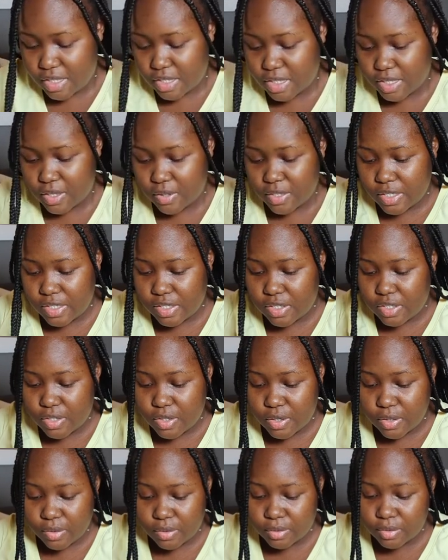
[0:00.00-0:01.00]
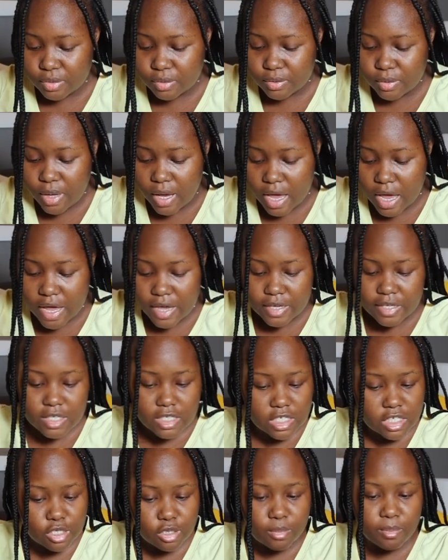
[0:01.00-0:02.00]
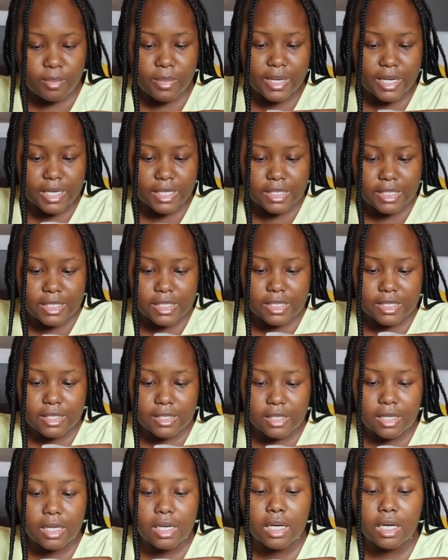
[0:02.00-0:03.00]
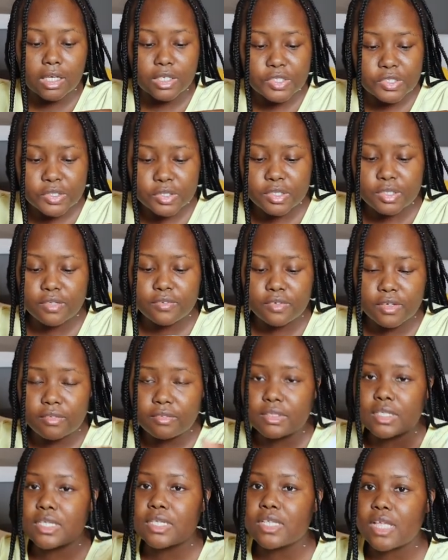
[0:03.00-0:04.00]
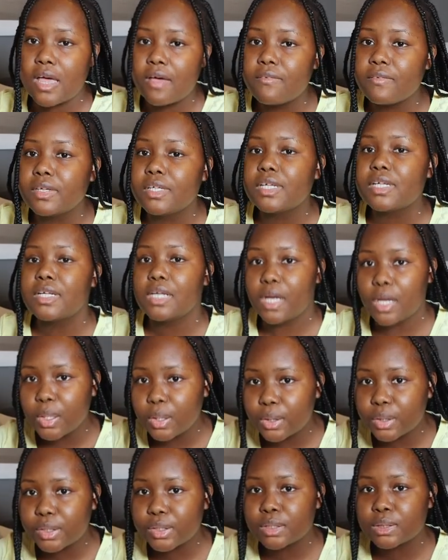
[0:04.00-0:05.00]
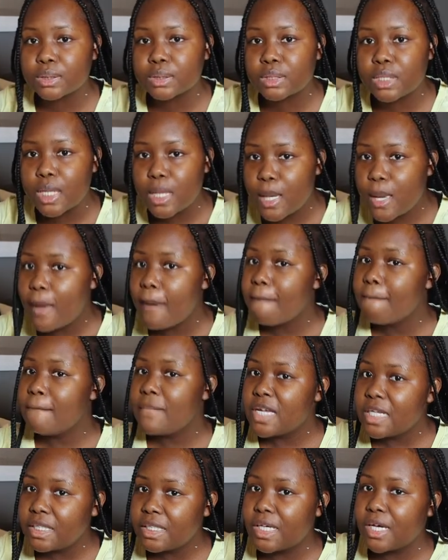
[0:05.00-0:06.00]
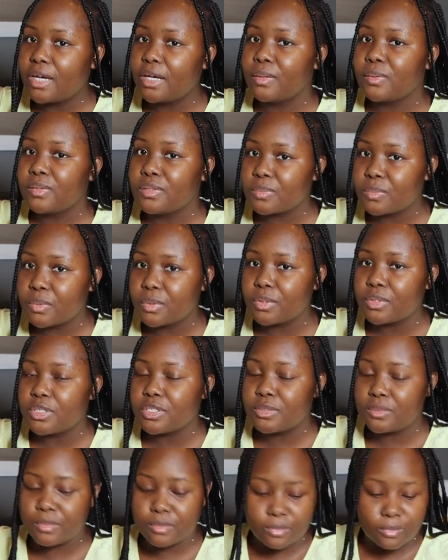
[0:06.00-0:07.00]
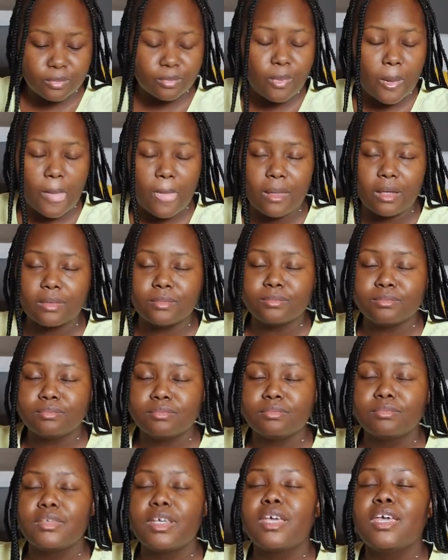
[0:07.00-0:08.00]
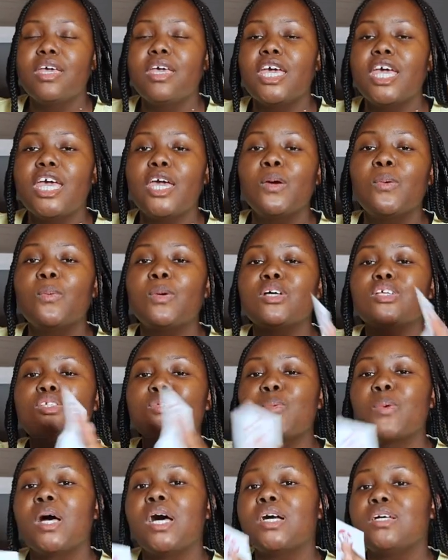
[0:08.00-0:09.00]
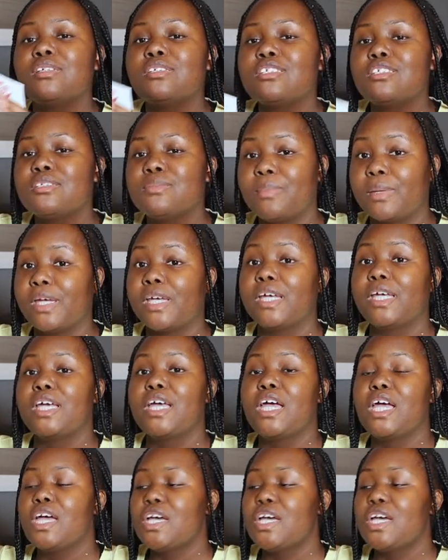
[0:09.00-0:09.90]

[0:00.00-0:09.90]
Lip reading: So in total, I spent $157, but yeah, it was gross, it was well spent.